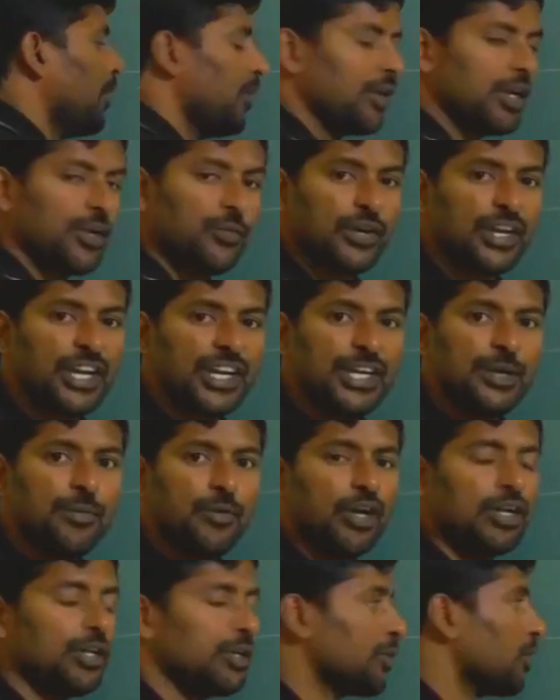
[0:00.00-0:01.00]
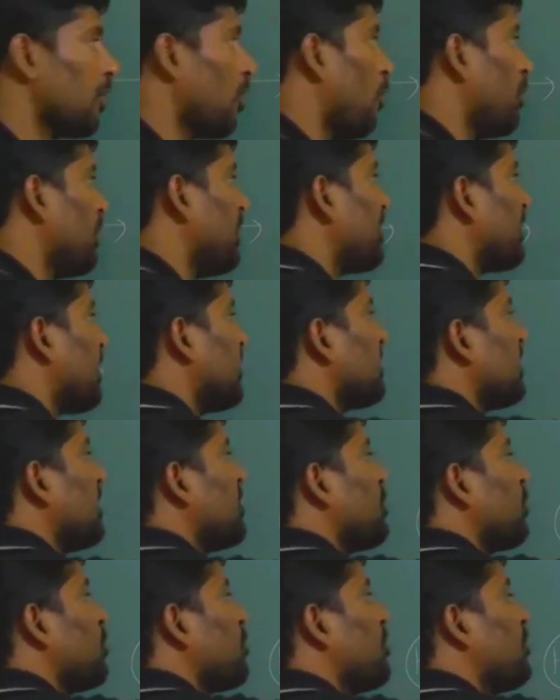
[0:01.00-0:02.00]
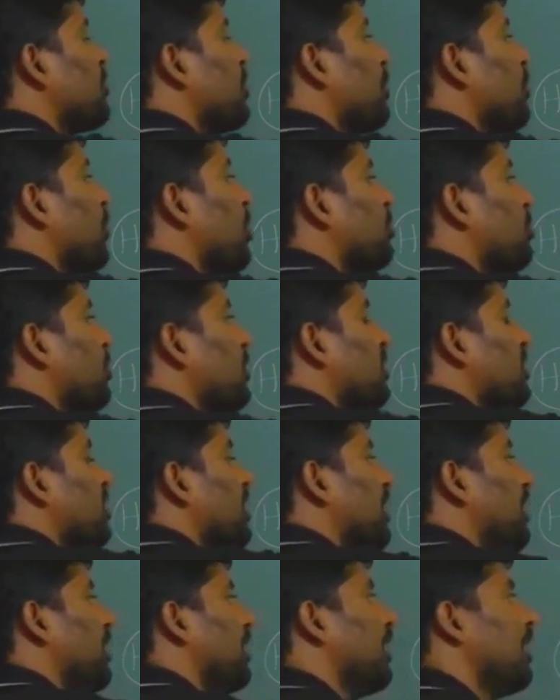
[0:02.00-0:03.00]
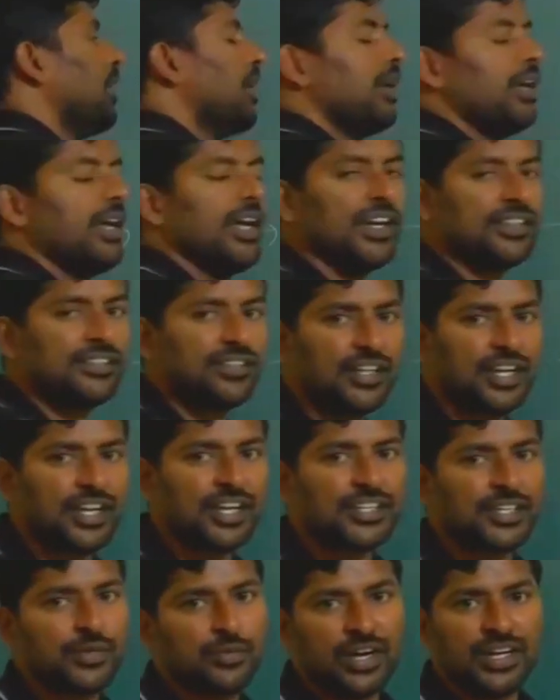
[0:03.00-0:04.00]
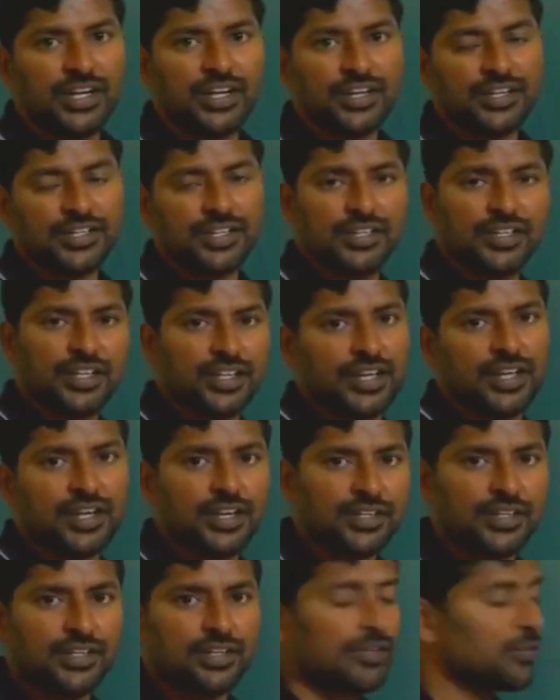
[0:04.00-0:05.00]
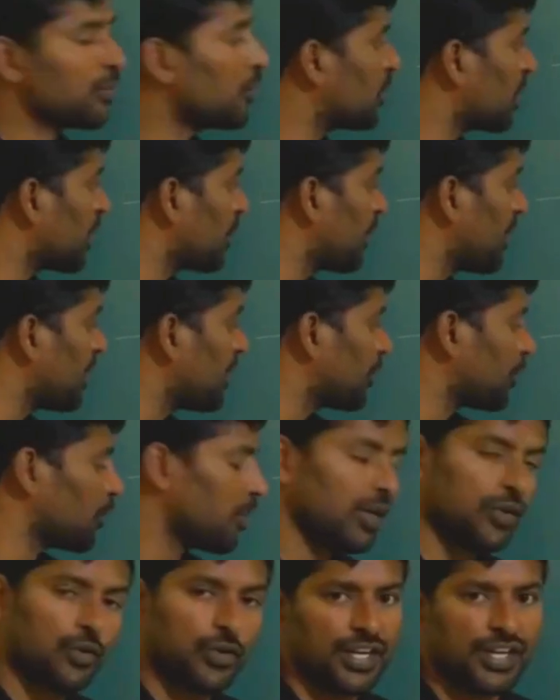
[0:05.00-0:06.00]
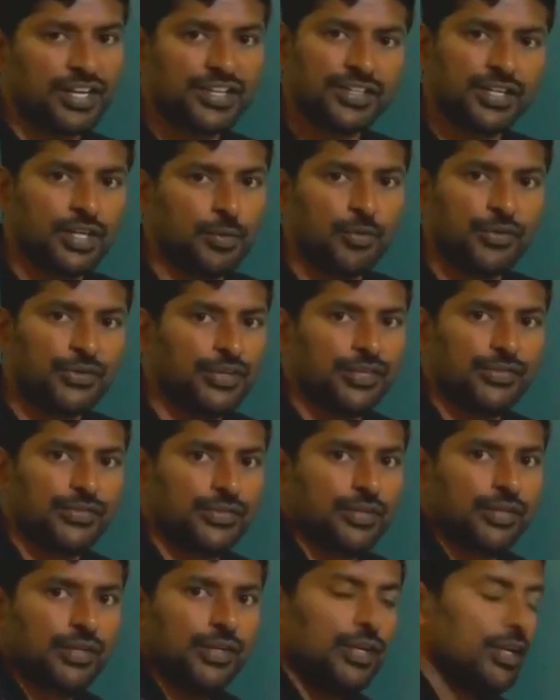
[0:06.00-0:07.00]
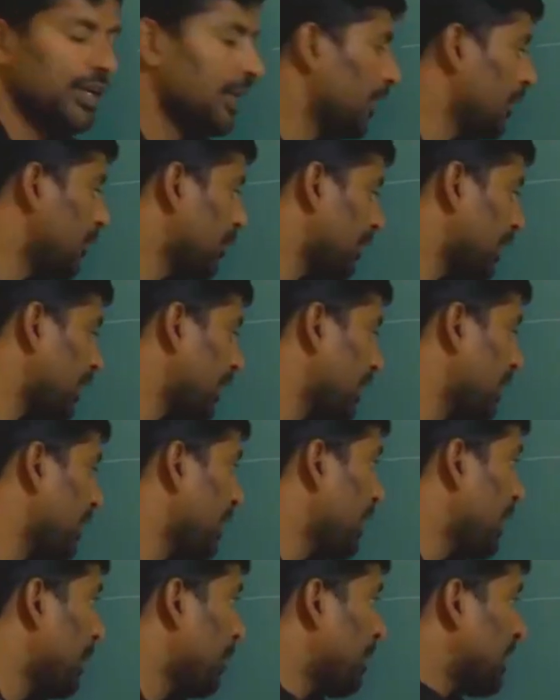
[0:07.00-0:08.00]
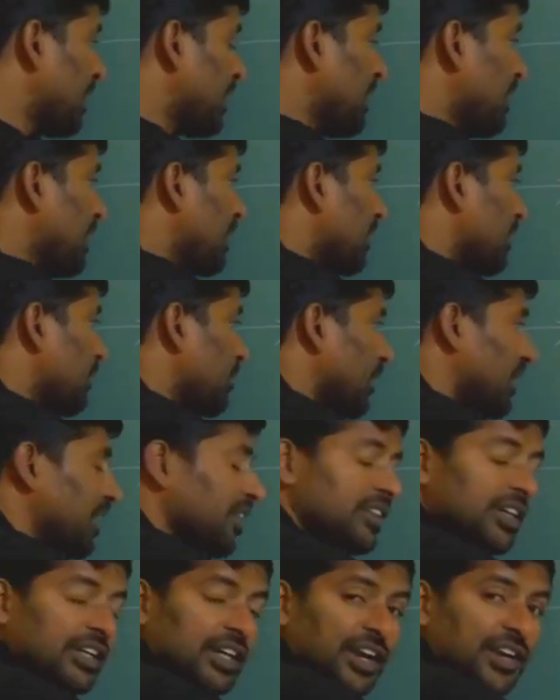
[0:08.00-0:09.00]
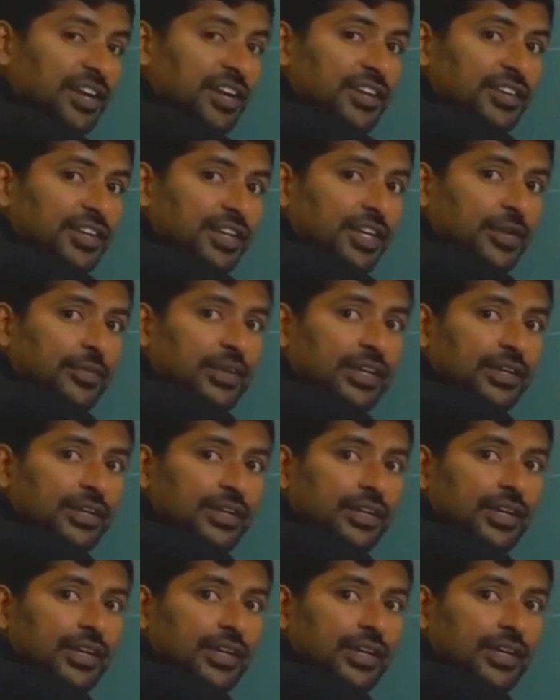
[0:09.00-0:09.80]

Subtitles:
Okay, for any molecule, how many translation motions are possible? 3. X direction, Y direction, Z direction. So the remaining 2 are rotational motions. Okay, but here what is the condition given?